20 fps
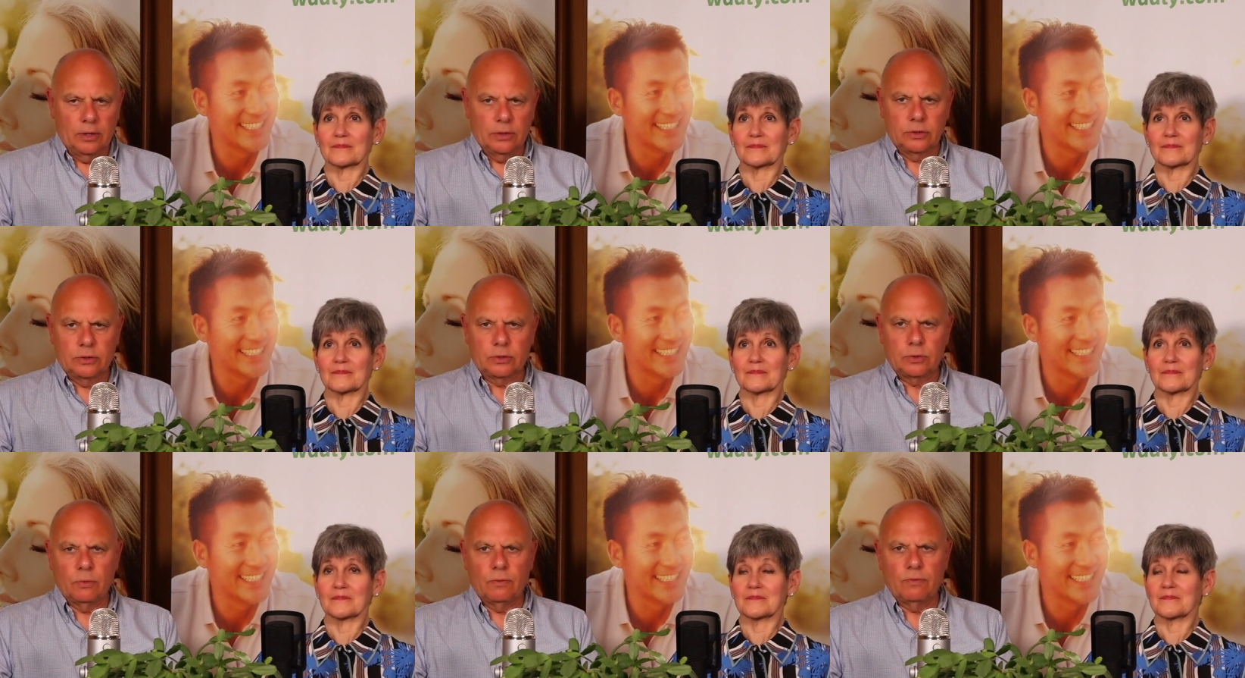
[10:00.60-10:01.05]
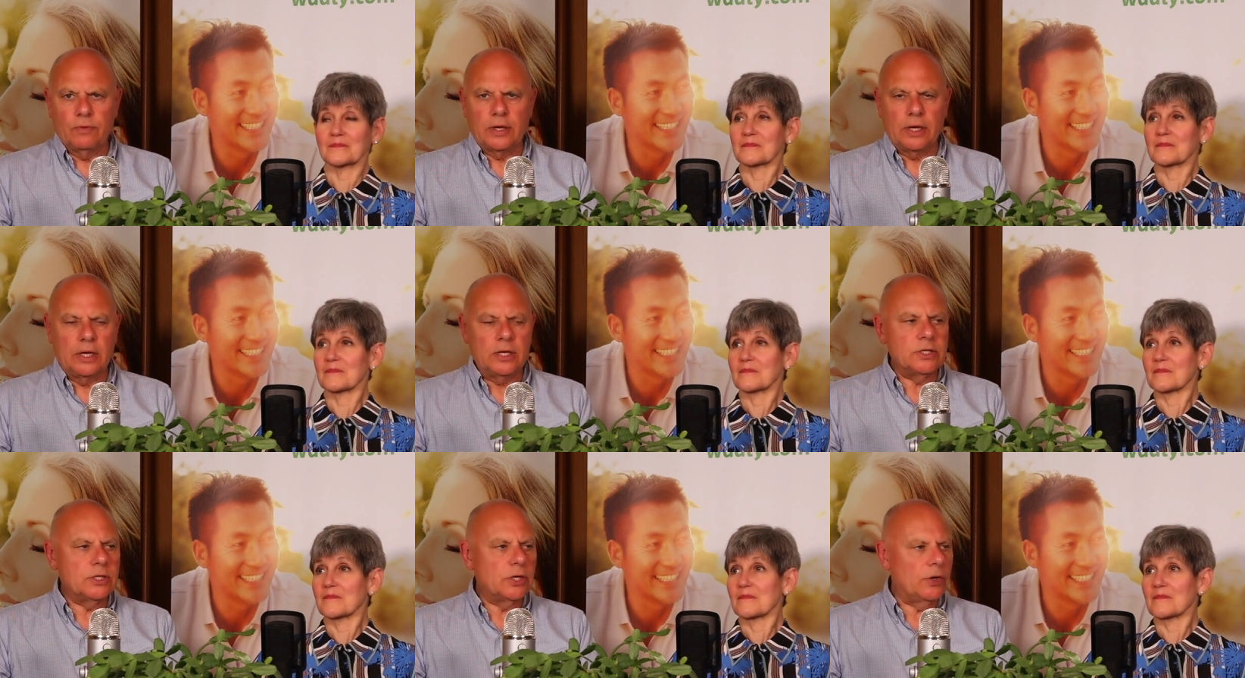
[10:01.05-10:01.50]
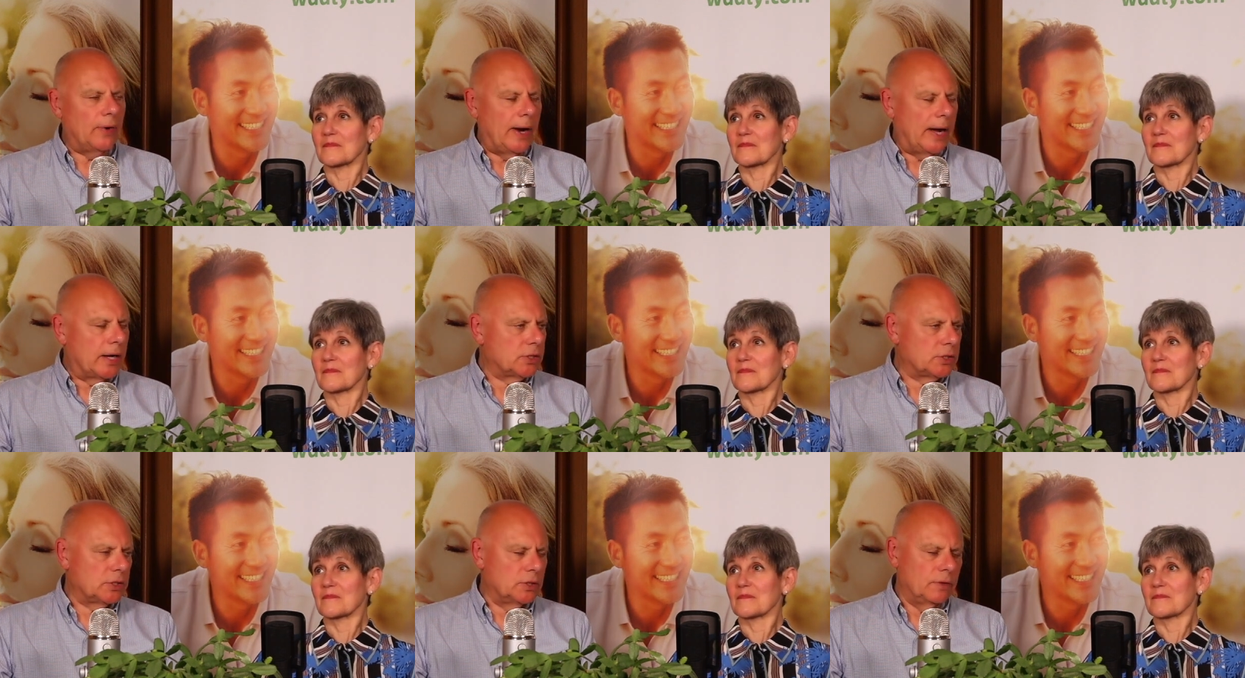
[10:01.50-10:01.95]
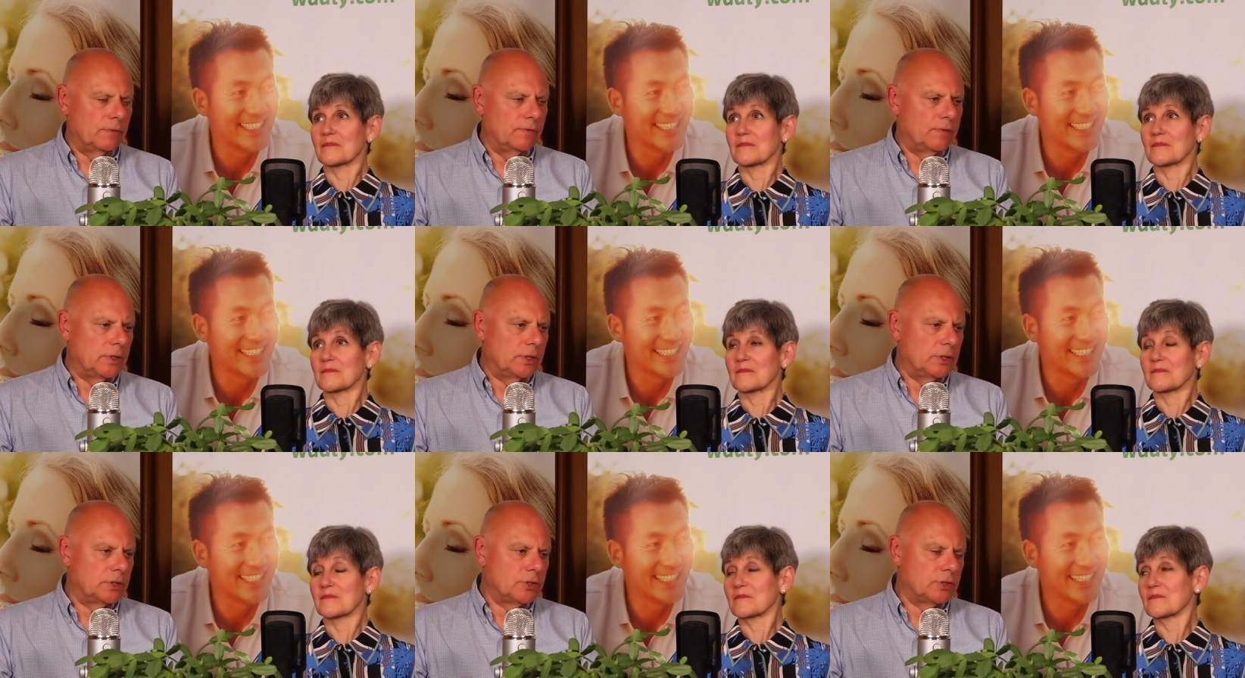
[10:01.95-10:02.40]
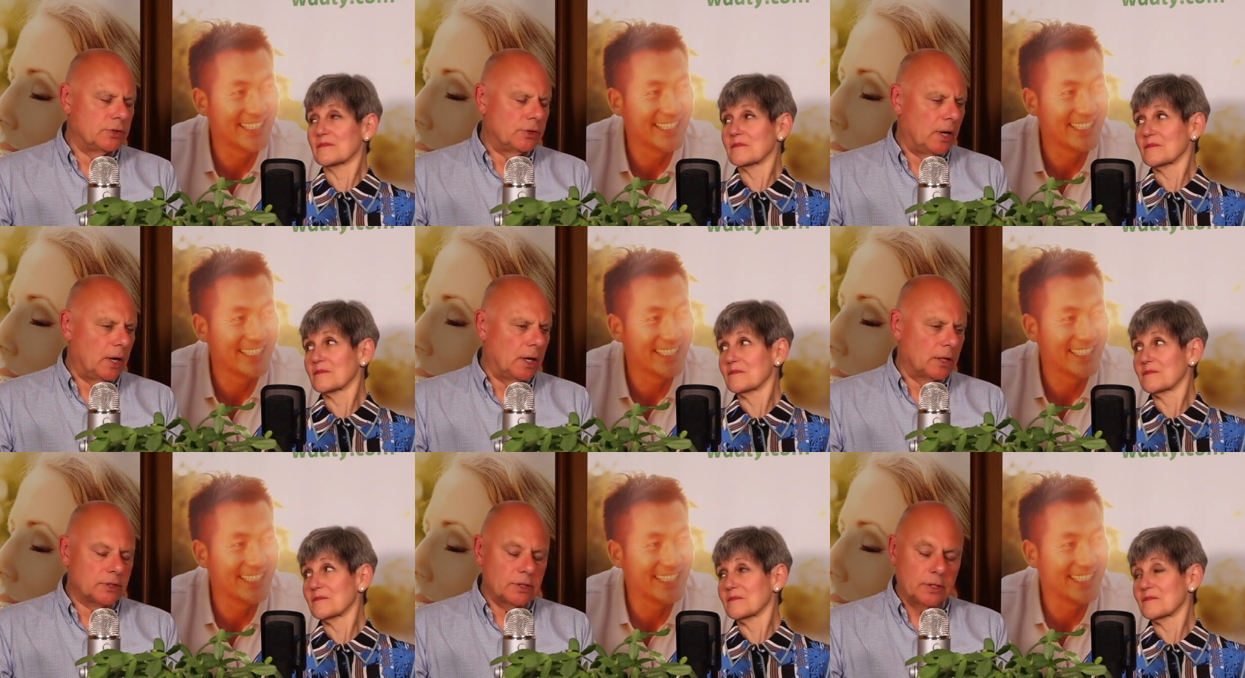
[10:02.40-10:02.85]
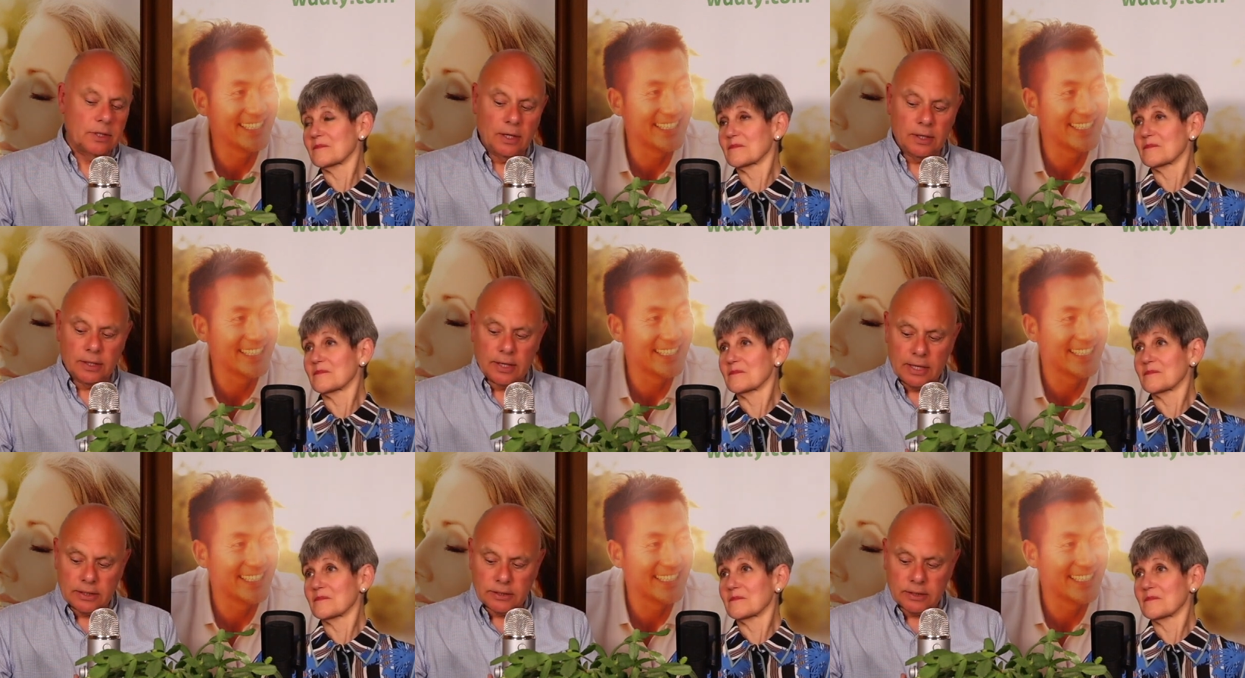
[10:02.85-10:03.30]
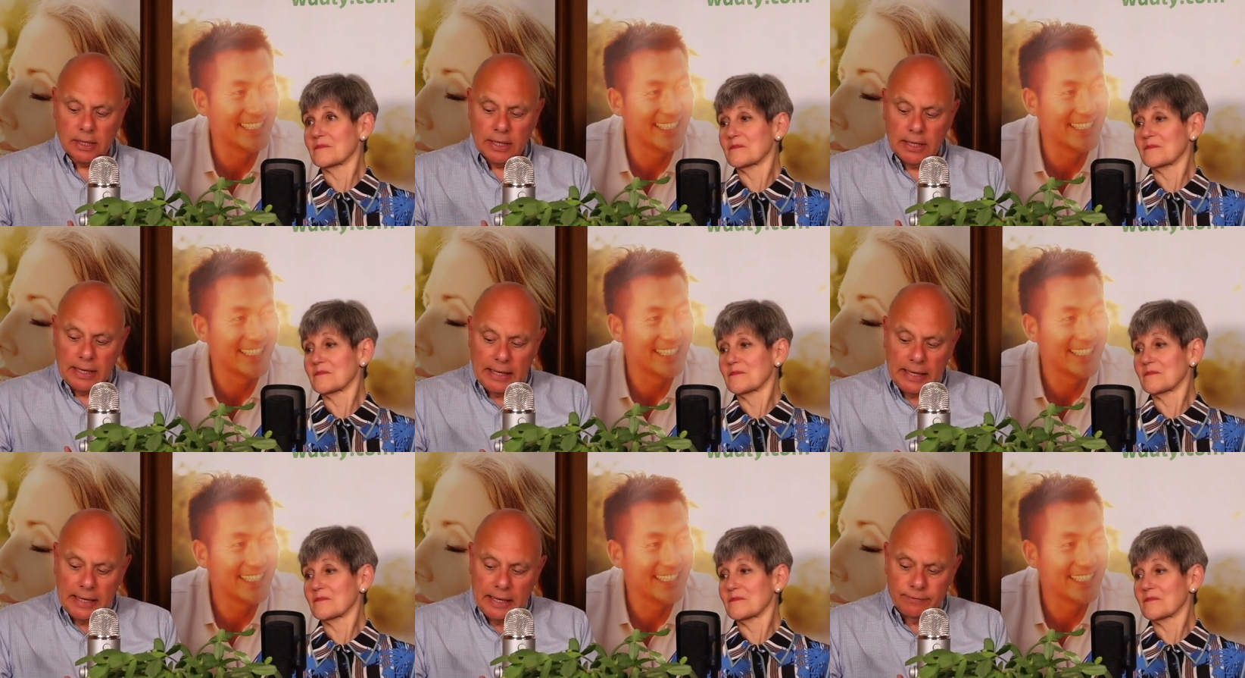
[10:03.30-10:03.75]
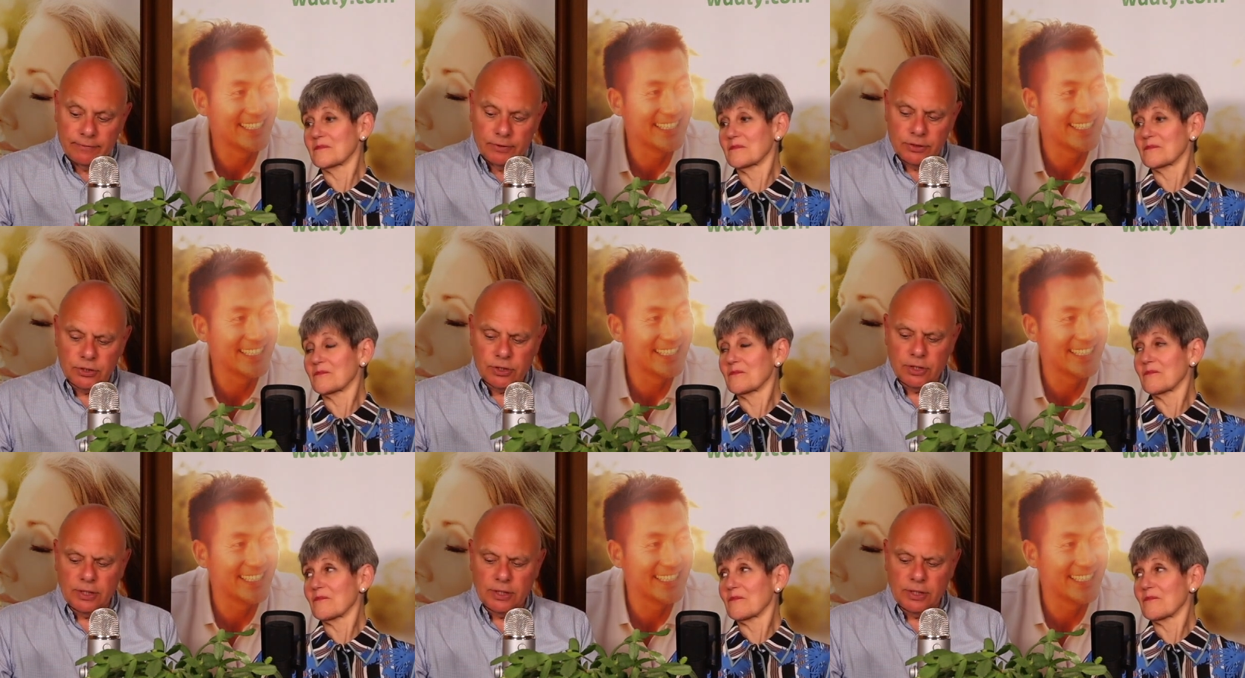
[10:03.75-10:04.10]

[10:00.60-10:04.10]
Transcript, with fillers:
Speaker 1: knows the interaction of these drugs. And I guess even